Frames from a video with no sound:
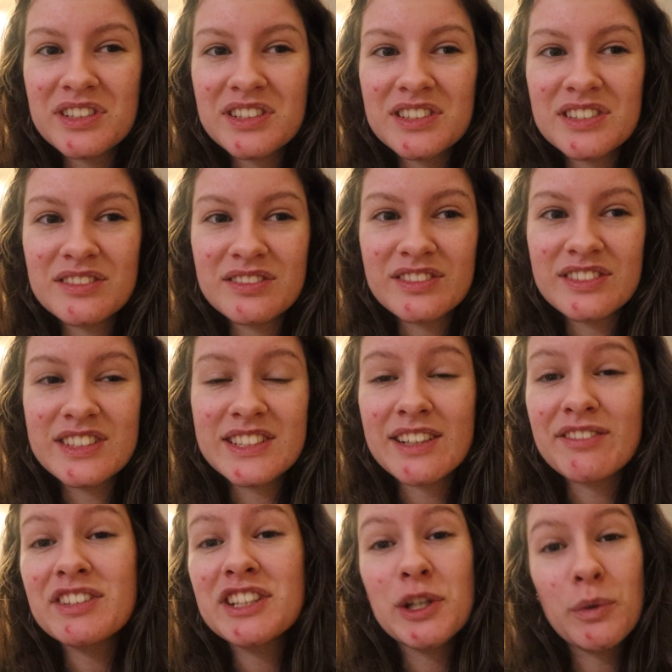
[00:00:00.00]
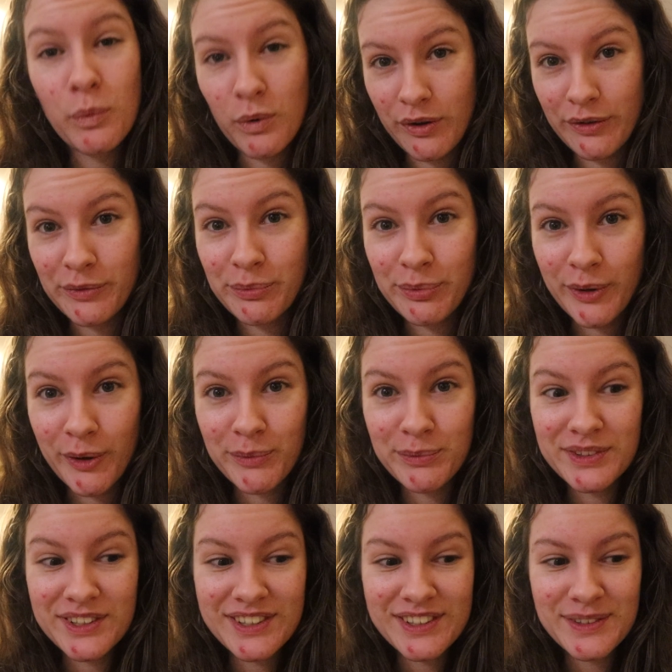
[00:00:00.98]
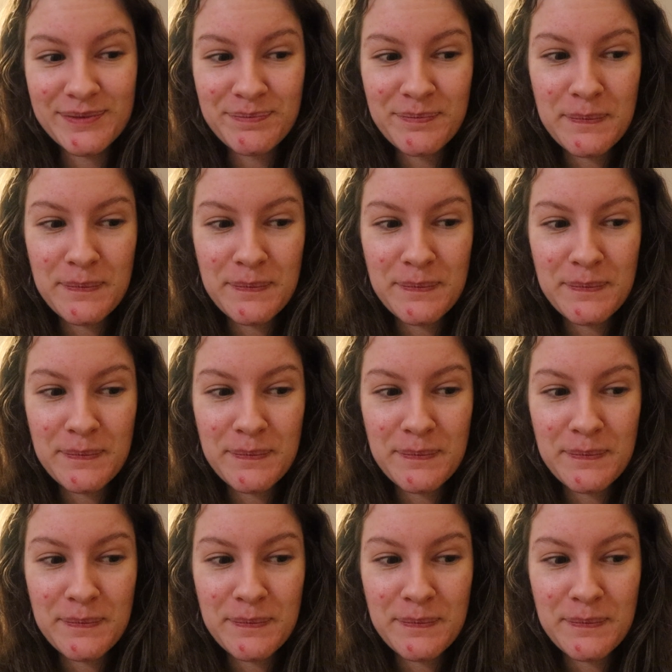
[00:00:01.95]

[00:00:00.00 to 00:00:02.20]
71. 71 prompts.